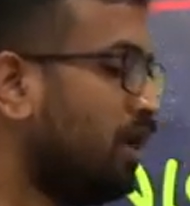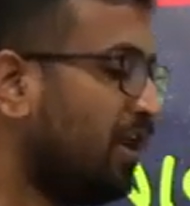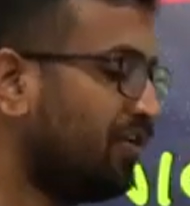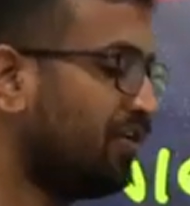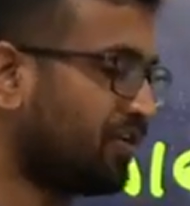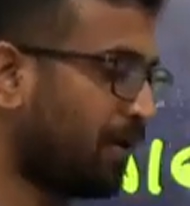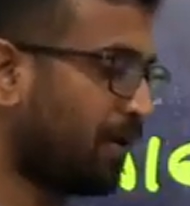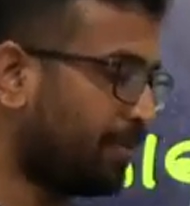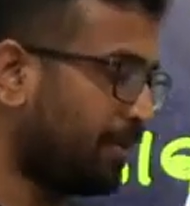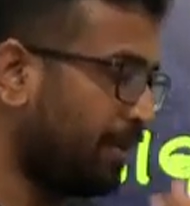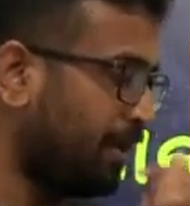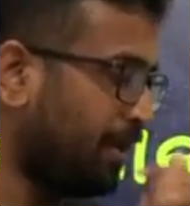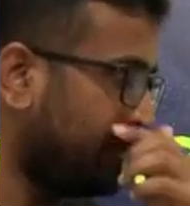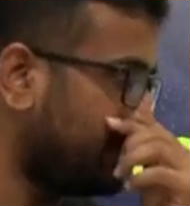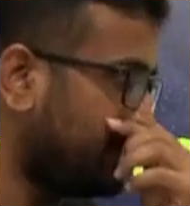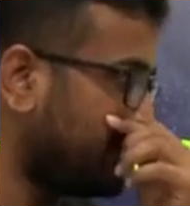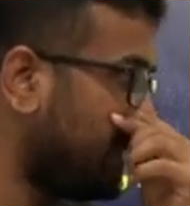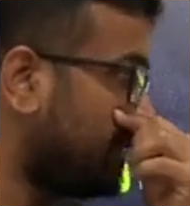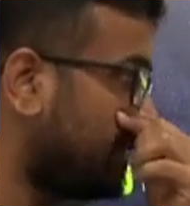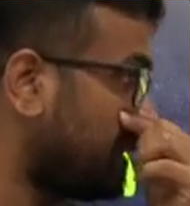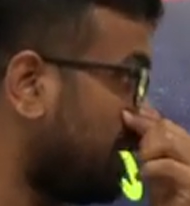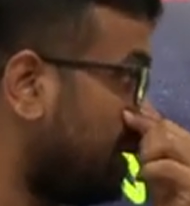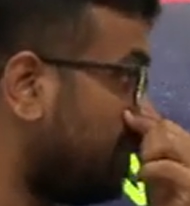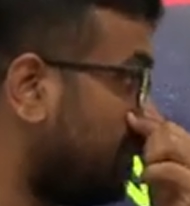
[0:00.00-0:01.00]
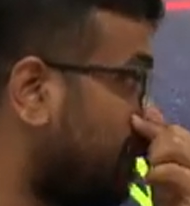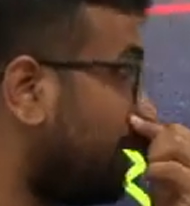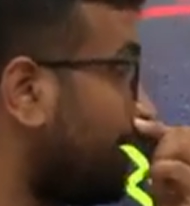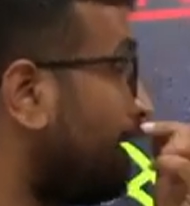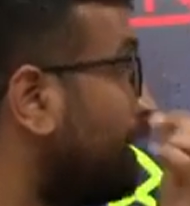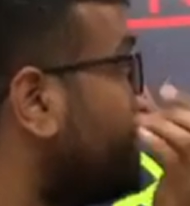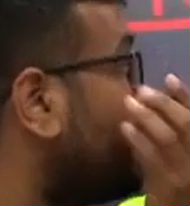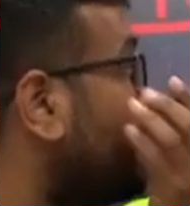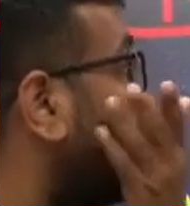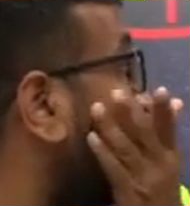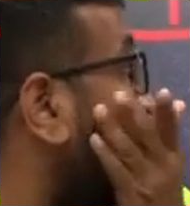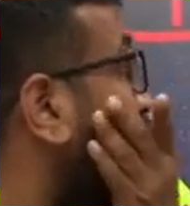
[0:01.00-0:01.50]
If capital N is a natural number
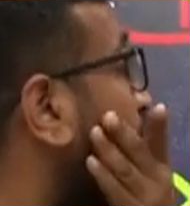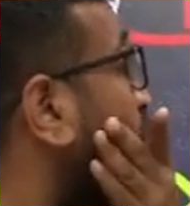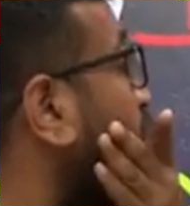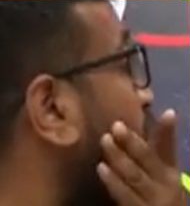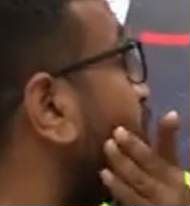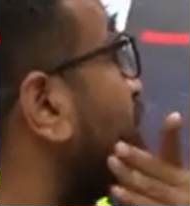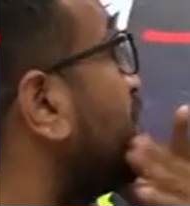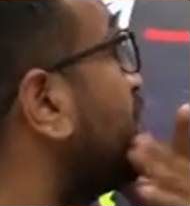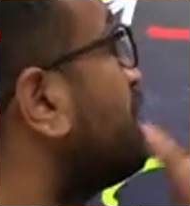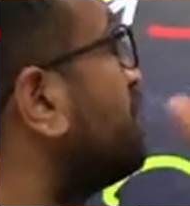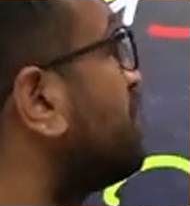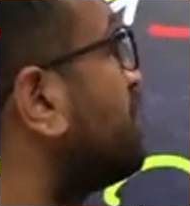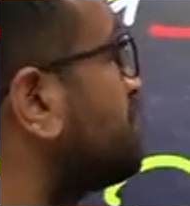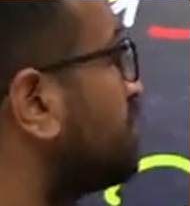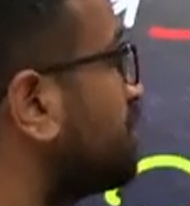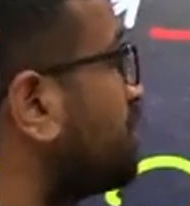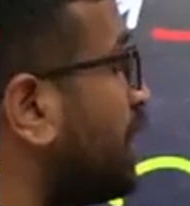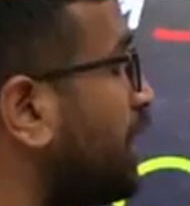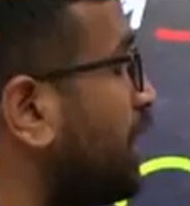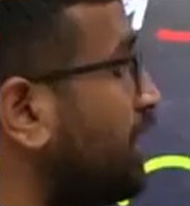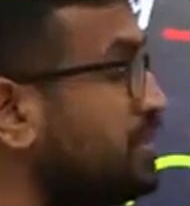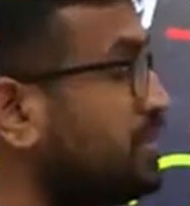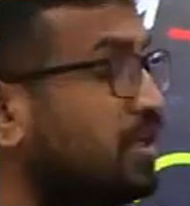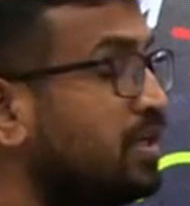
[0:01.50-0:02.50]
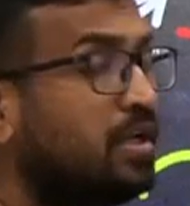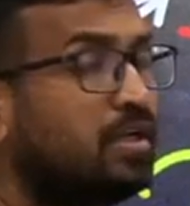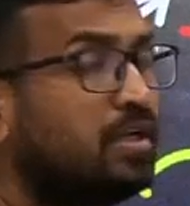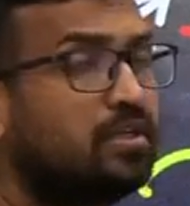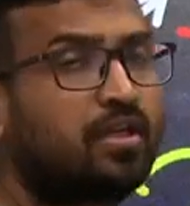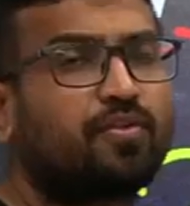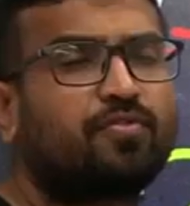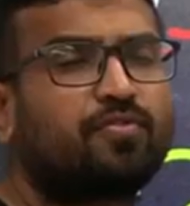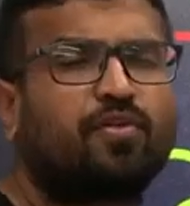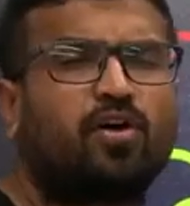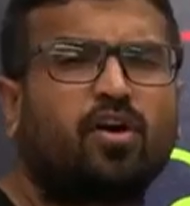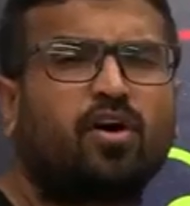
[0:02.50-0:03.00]
and that falls within this range,
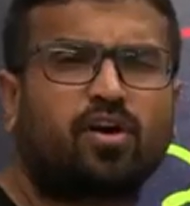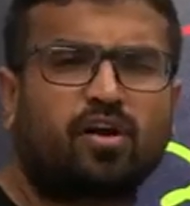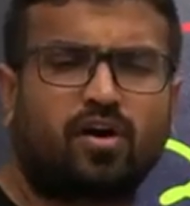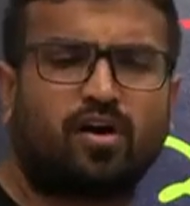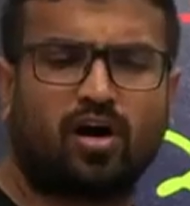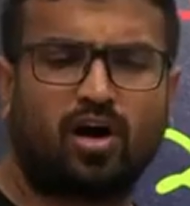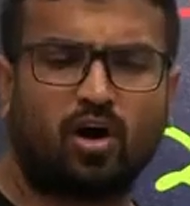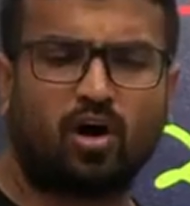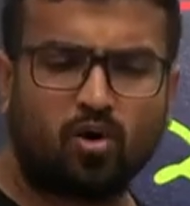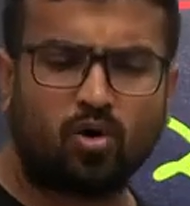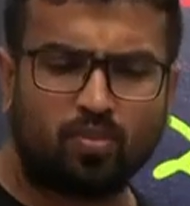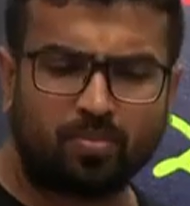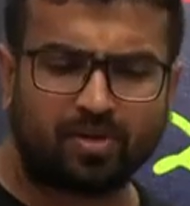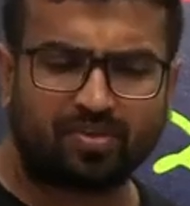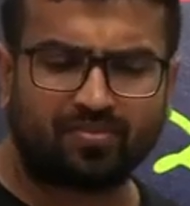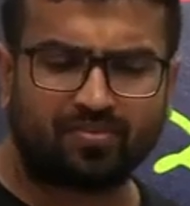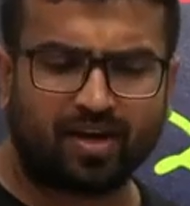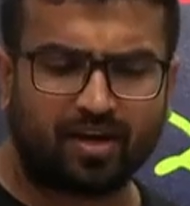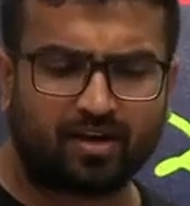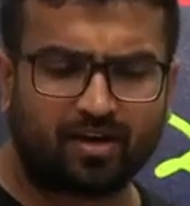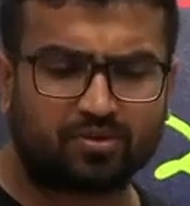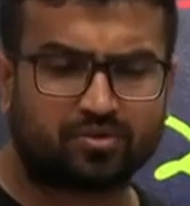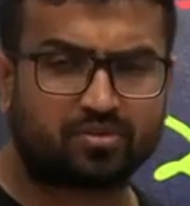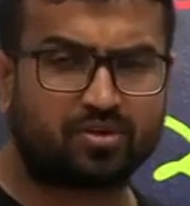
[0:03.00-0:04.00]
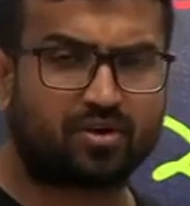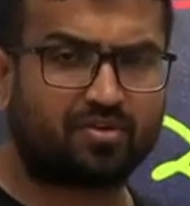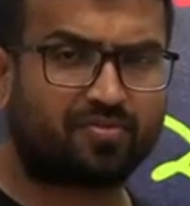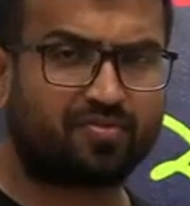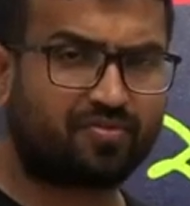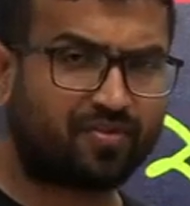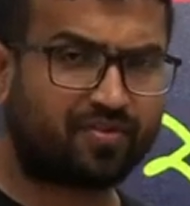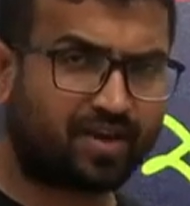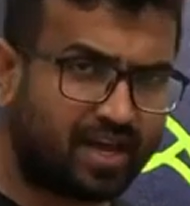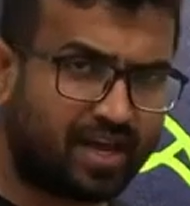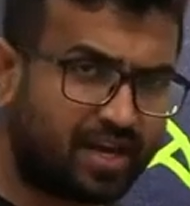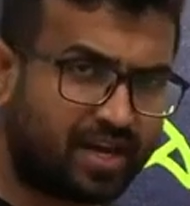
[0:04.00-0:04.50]
then for how many values
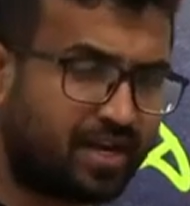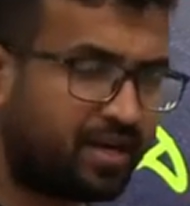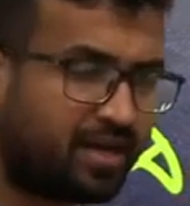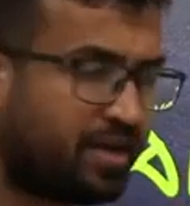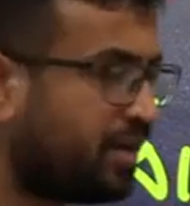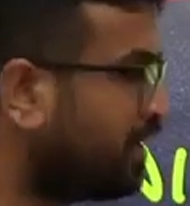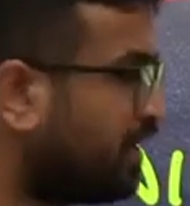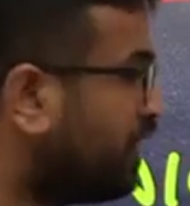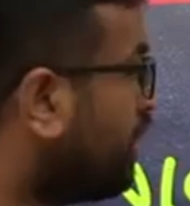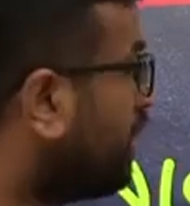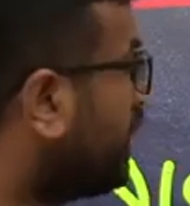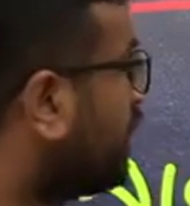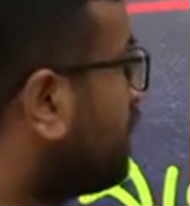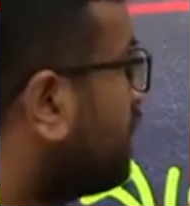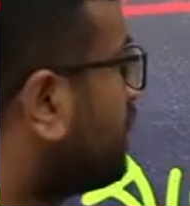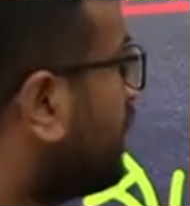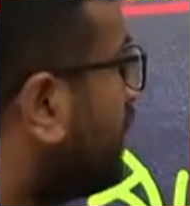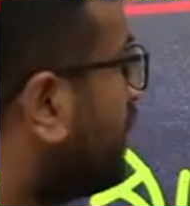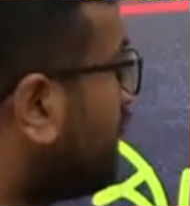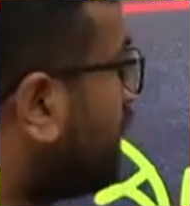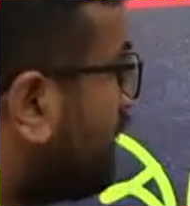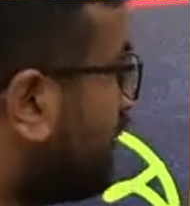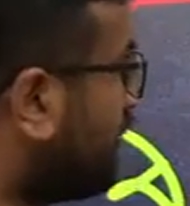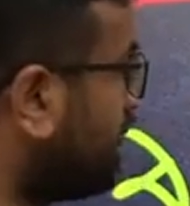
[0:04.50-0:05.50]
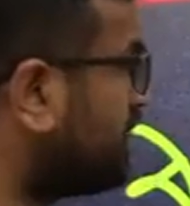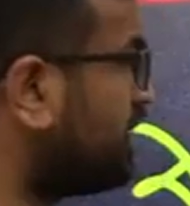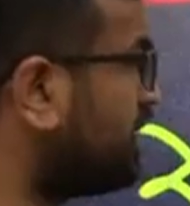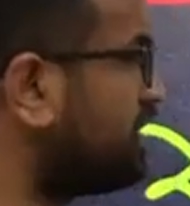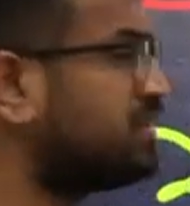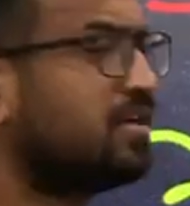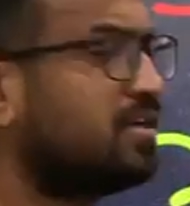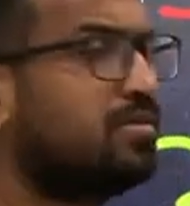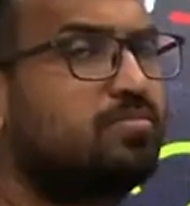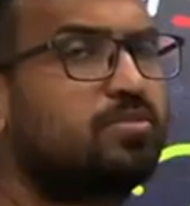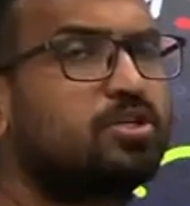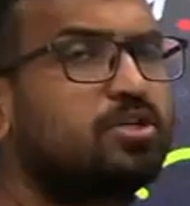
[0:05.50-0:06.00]
of N, the digit
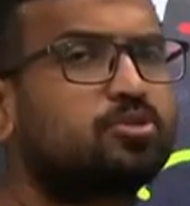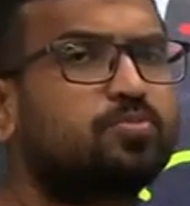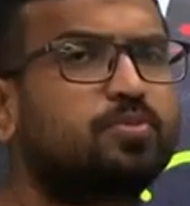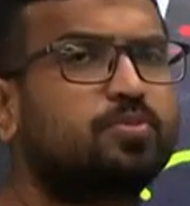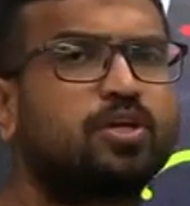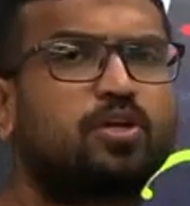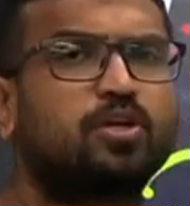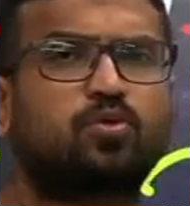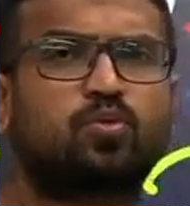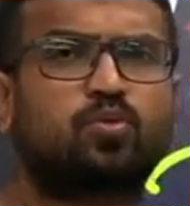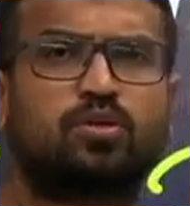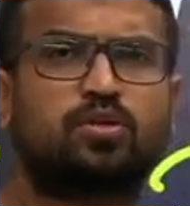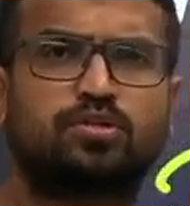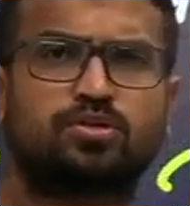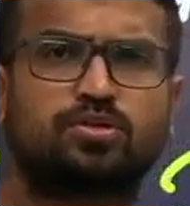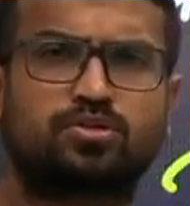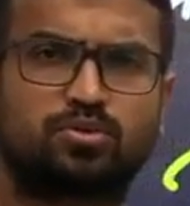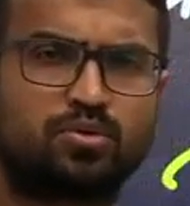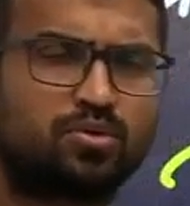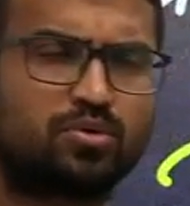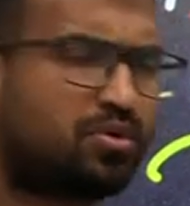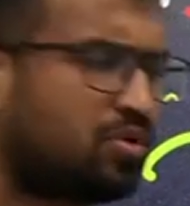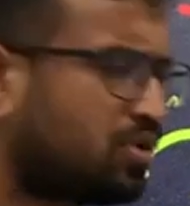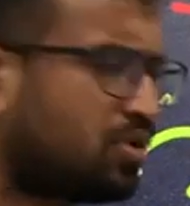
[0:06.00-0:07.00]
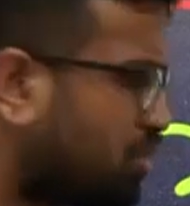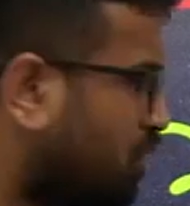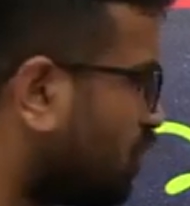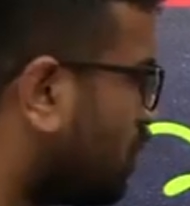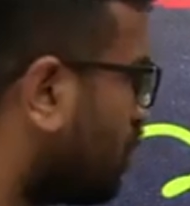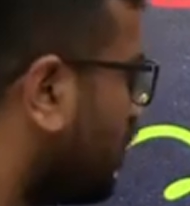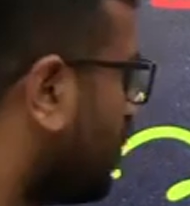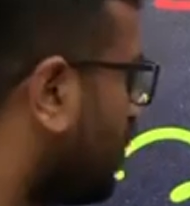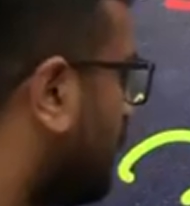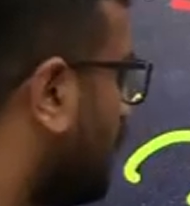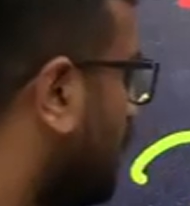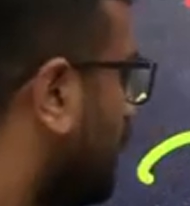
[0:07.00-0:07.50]
sum must be equals to
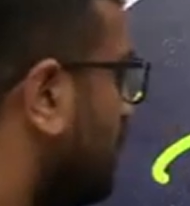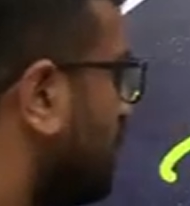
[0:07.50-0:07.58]
2.